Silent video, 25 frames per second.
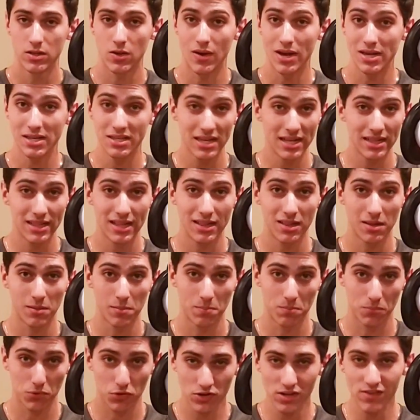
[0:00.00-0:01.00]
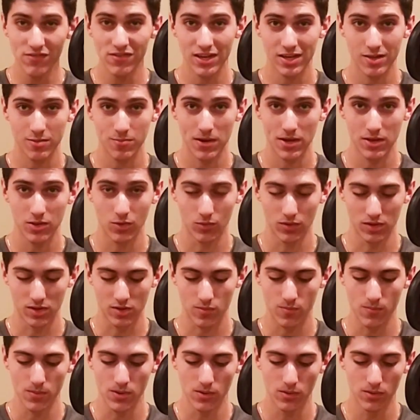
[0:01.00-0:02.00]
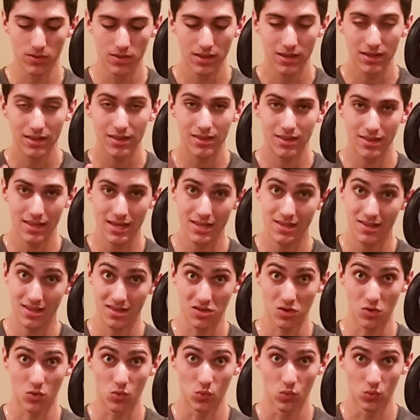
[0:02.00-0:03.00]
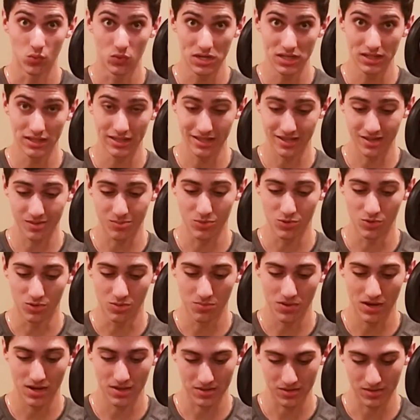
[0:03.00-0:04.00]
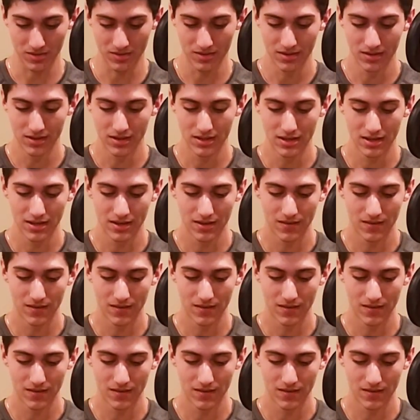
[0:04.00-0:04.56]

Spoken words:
So I said that the previous puzzle was smooth. This is a really smooth puzzle.